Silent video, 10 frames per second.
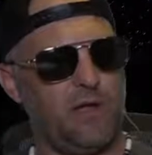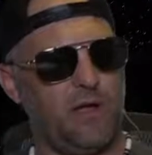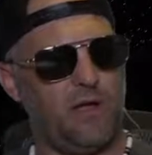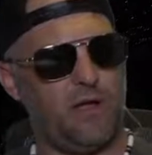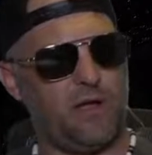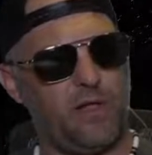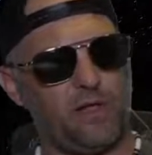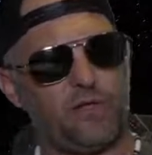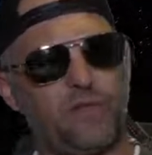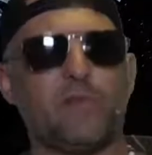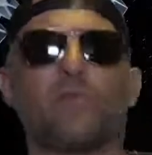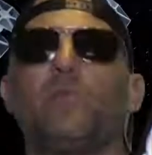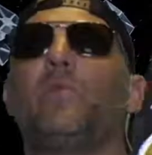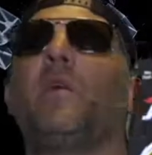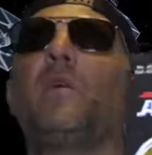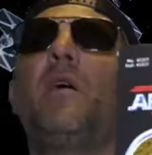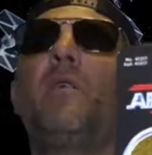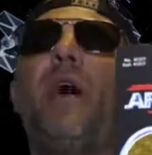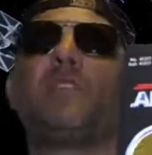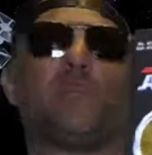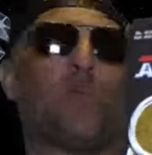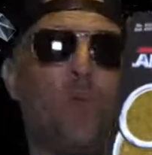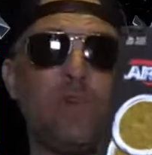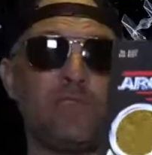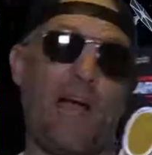collector special coin. They had some coins.